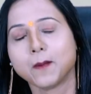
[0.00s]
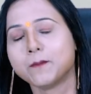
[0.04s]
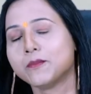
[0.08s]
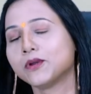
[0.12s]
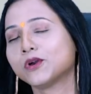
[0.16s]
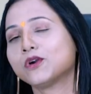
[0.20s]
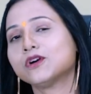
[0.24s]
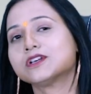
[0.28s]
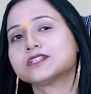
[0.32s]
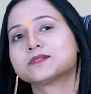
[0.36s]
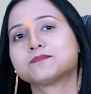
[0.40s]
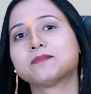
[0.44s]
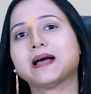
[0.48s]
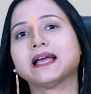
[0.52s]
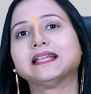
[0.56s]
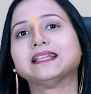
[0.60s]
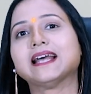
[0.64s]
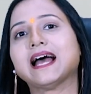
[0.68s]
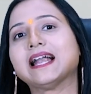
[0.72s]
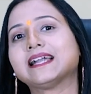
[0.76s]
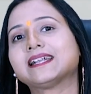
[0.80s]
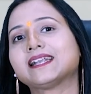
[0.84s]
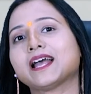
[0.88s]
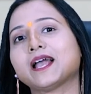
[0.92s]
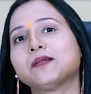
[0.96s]
because by
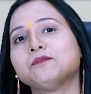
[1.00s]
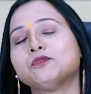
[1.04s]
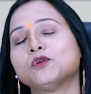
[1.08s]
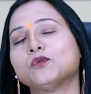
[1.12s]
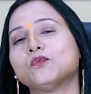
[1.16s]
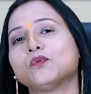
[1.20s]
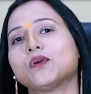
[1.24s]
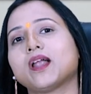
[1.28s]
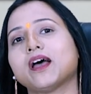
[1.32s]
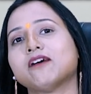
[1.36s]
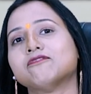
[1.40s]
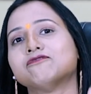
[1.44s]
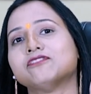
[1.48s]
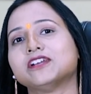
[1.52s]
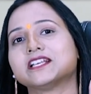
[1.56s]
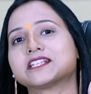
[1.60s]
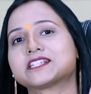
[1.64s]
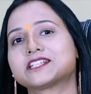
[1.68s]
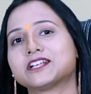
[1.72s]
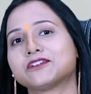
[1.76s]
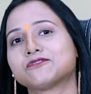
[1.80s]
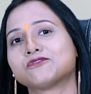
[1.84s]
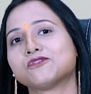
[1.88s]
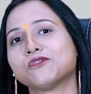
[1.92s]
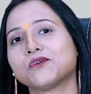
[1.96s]
that time you would have
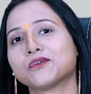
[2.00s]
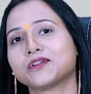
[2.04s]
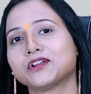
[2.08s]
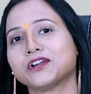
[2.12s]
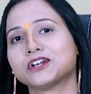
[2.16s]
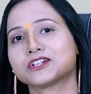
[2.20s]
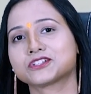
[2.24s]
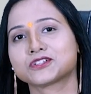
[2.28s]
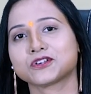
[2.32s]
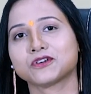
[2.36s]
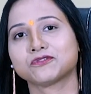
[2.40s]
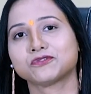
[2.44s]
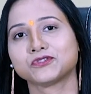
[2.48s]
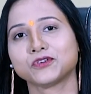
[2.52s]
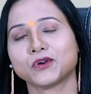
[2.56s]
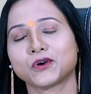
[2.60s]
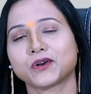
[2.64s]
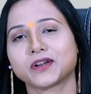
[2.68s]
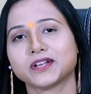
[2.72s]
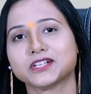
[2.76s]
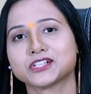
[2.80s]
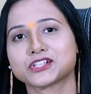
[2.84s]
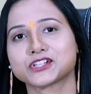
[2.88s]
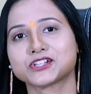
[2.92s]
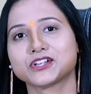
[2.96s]
wasted 4 years of
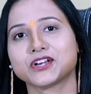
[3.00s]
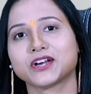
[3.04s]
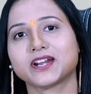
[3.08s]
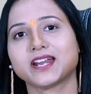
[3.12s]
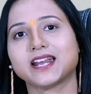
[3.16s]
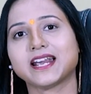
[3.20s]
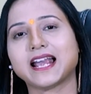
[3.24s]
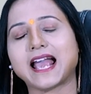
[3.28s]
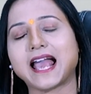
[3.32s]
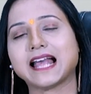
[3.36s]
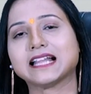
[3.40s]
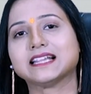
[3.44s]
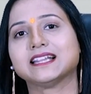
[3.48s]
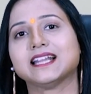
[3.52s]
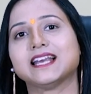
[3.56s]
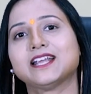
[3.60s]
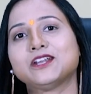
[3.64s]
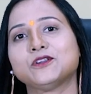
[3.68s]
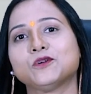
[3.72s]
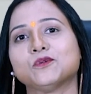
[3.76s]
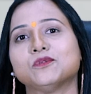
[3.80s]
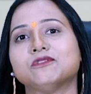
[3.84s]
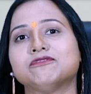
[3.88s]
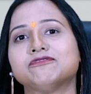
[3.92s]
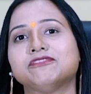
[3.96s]
your engineering and
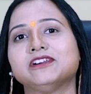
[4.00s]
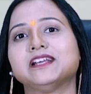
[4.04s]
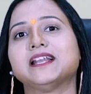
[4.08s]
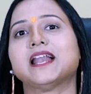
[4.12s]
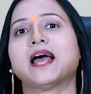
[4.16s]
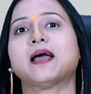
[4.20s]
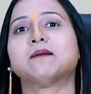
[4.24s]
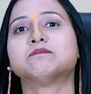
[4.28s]
then you will feel,